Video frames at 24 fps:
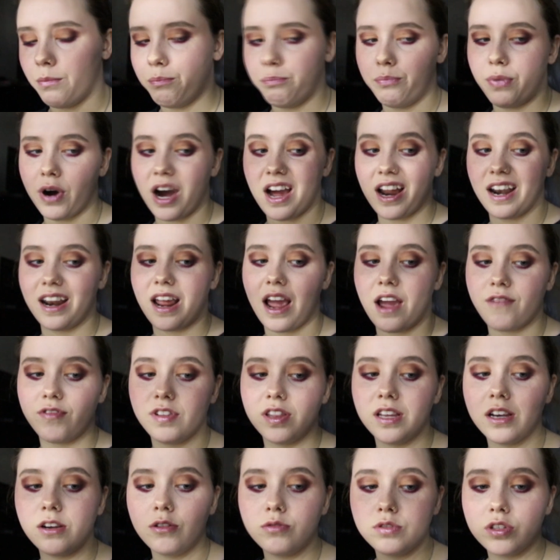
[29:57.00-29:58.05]
But
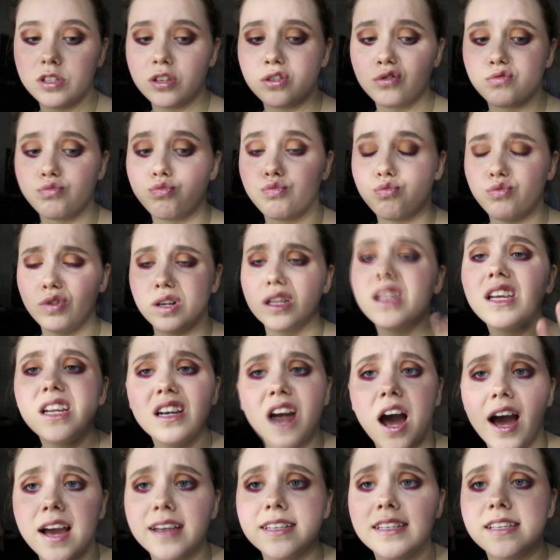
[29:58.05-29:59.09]
everything else is really
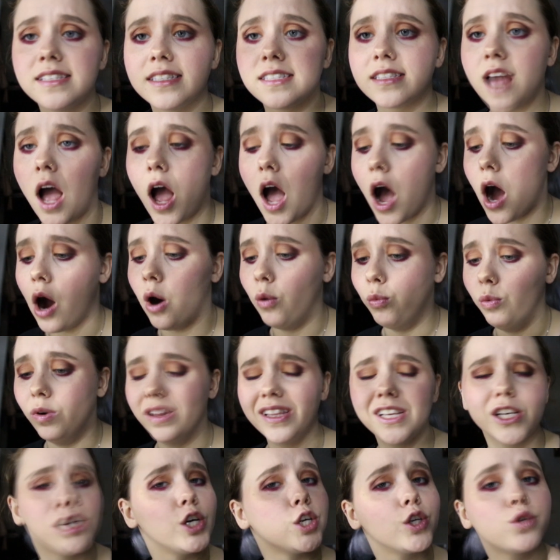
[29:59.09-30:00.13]
nice,
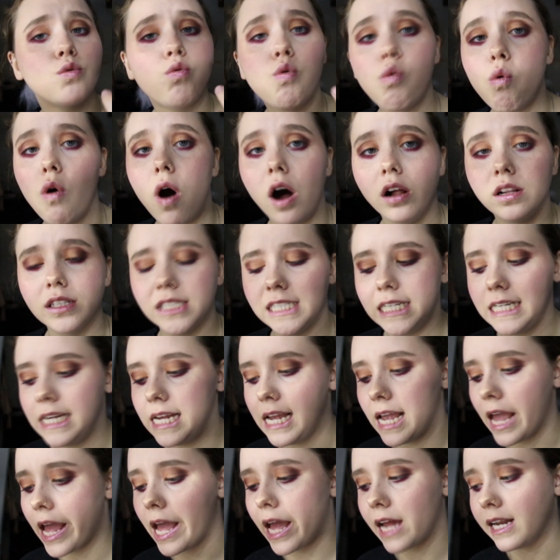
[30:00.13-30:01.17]
really good
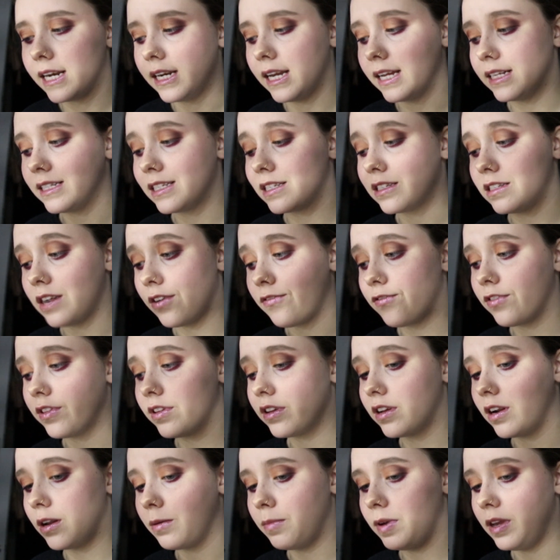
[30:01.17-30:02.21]
quality, and it's definitely
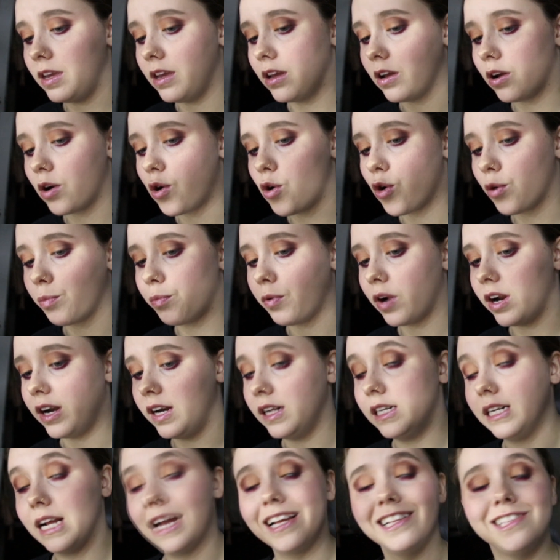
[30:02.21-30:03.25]
going to be
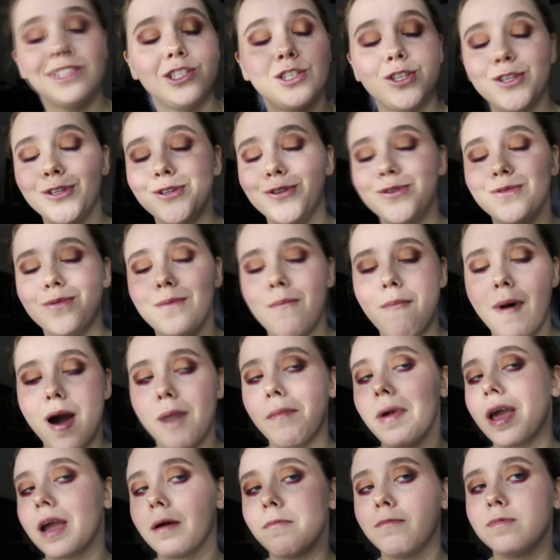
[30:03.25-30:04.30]
incorporated into my
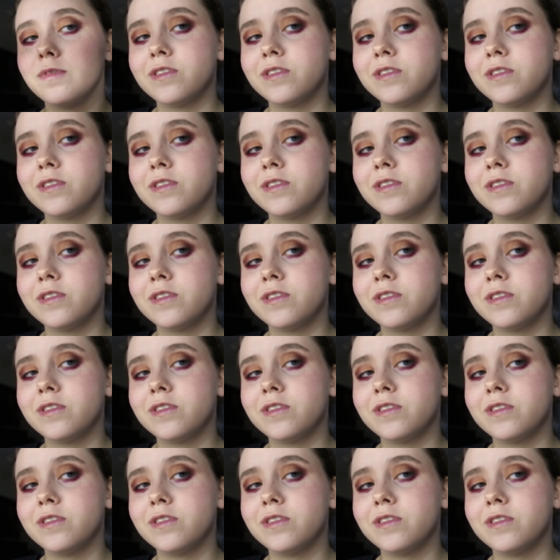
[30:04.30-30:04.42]
makeup